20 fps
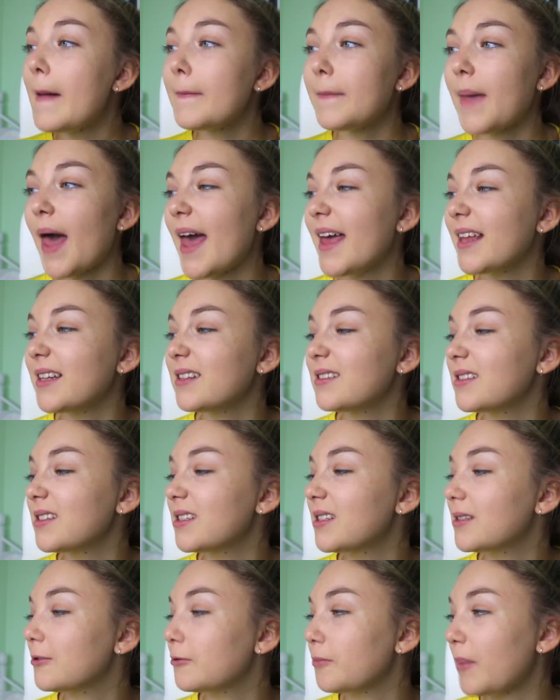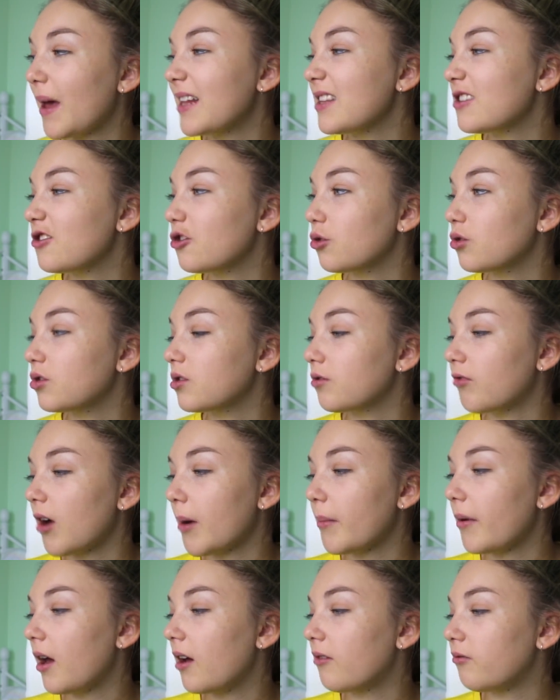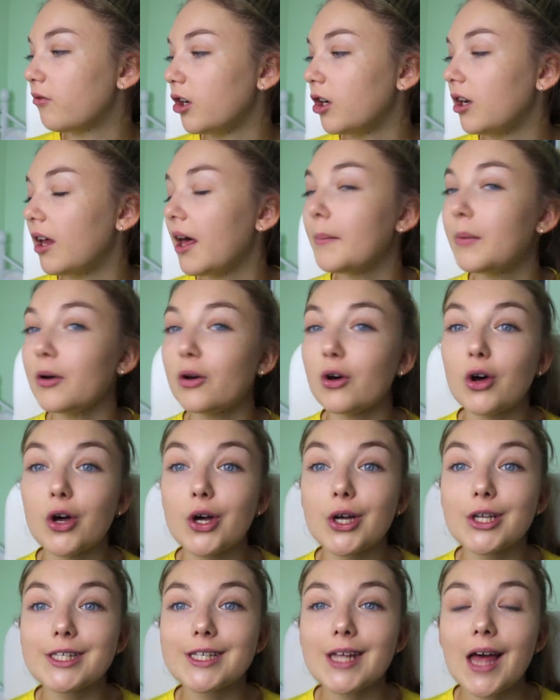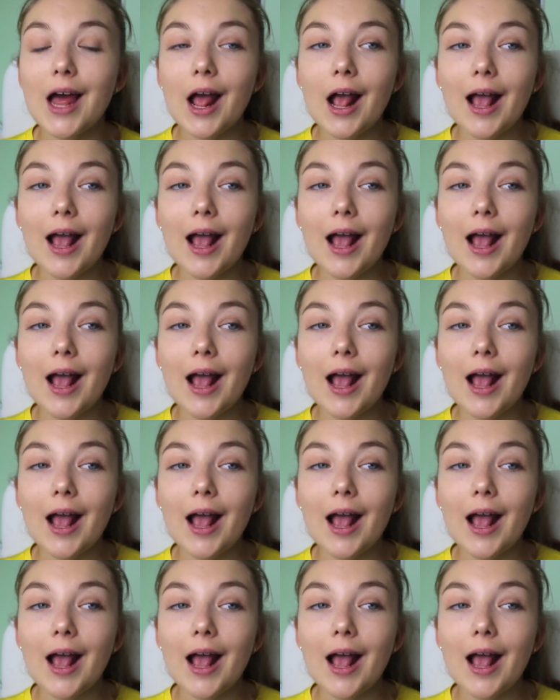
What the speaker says: pens, pencils, a rubber, ruler, because